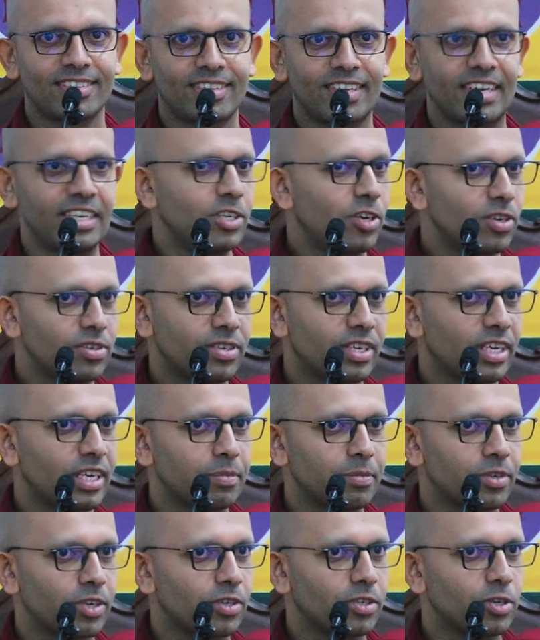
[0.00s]
In your
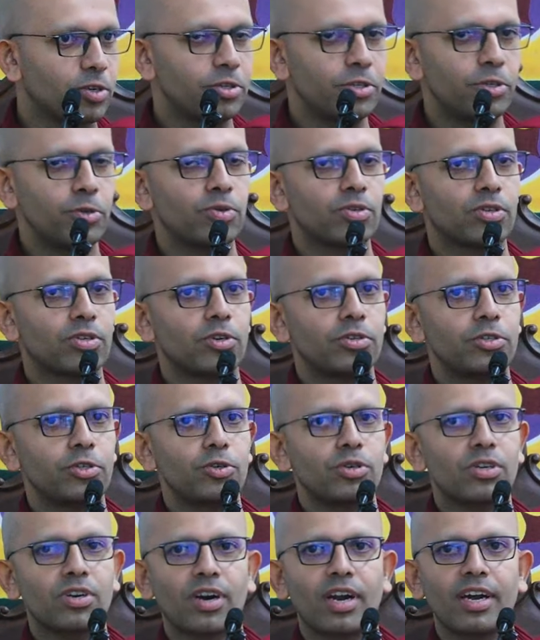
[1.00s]
dream, you know, don't you, don't
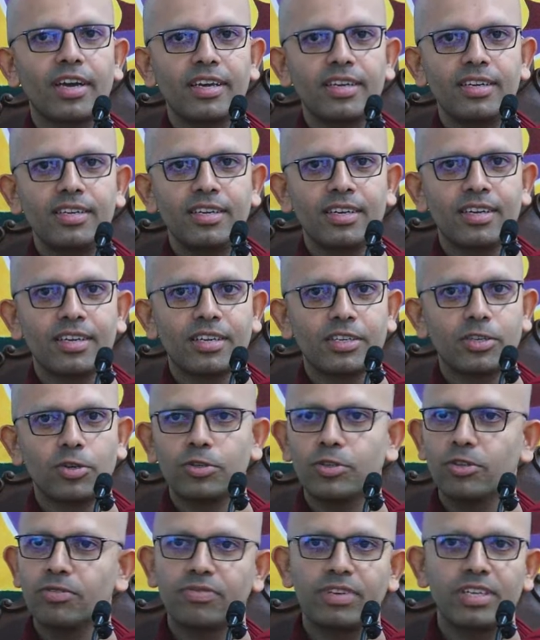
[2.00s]
you cry,
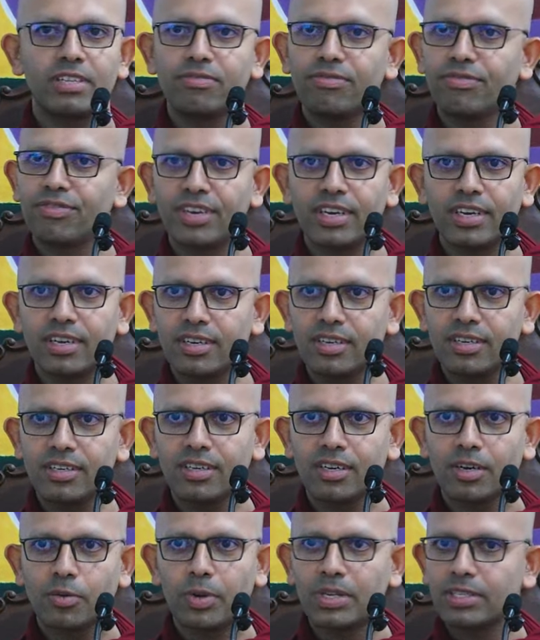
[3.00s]
don't you feel fear
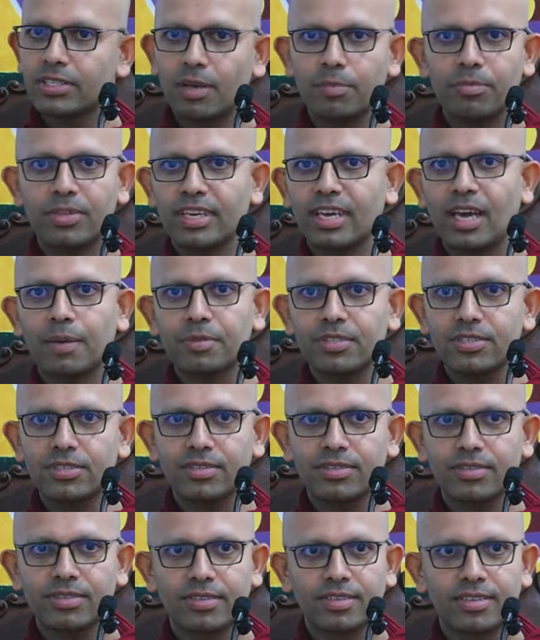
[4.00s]
when something
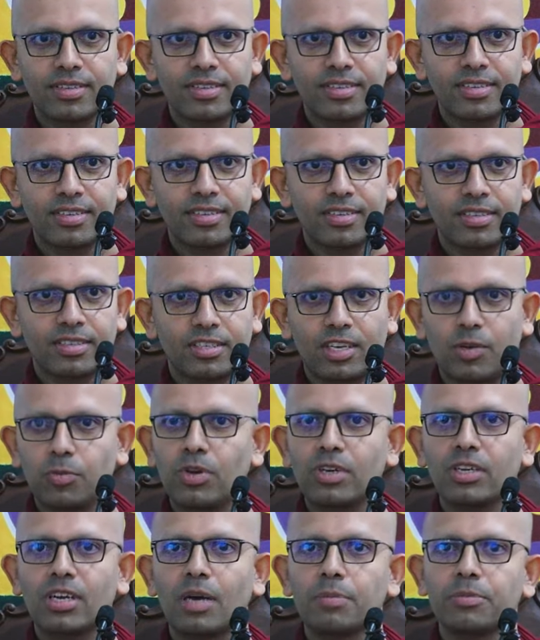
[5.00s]
happens?
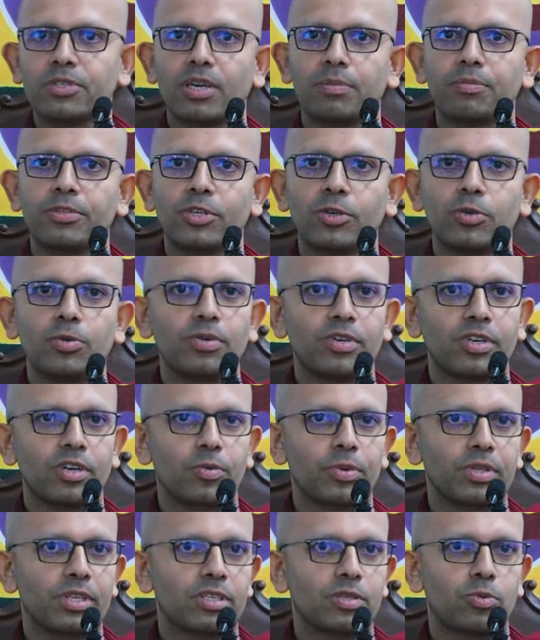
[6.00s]
Someone comes up to you, you
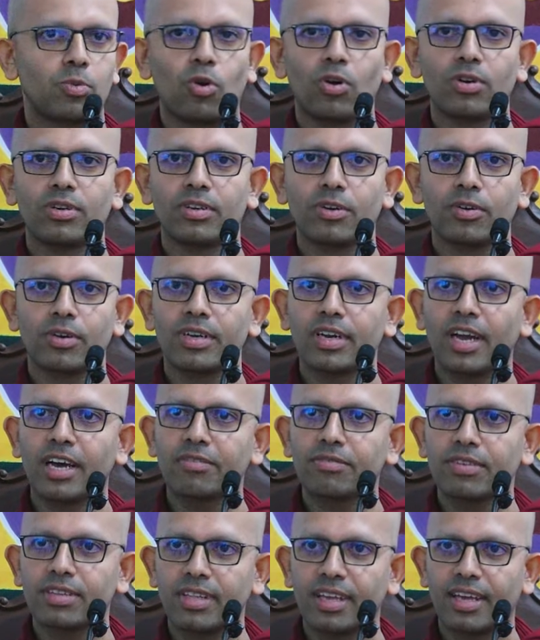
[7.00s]
know, with a sword or a
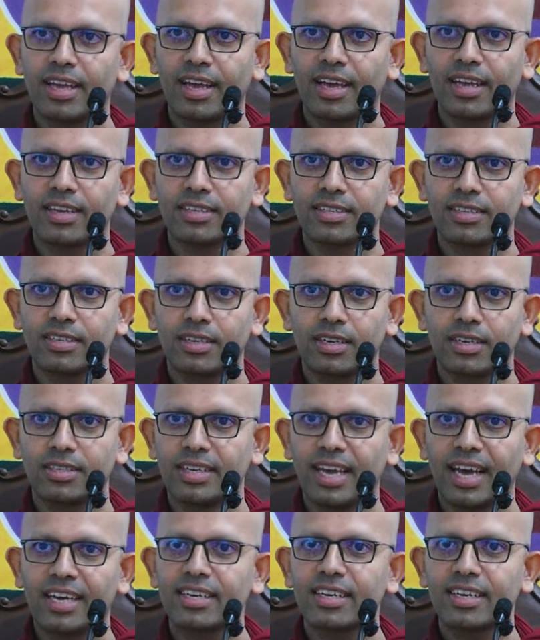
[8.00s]
knife in their hand, a
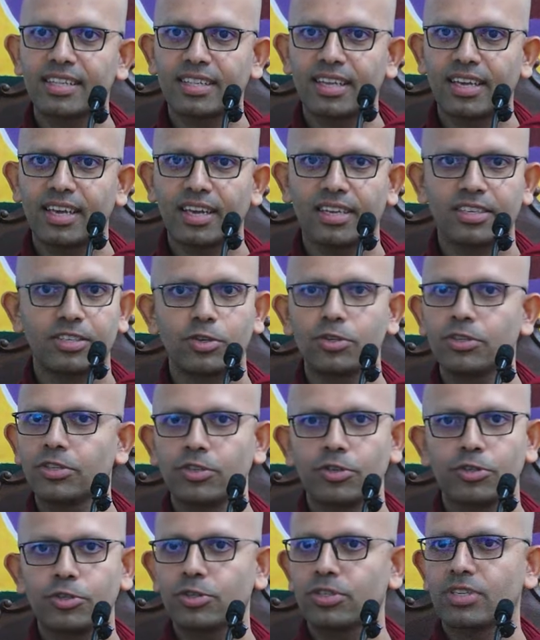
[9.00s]
dagger in their hand. Don't,
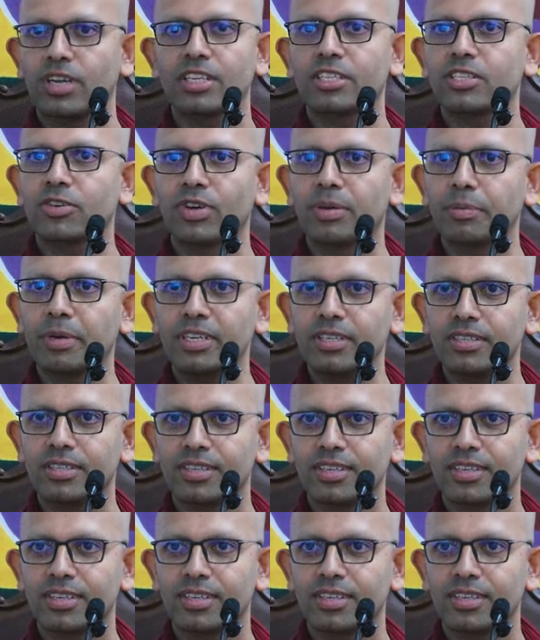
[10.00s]
don't you start screaming?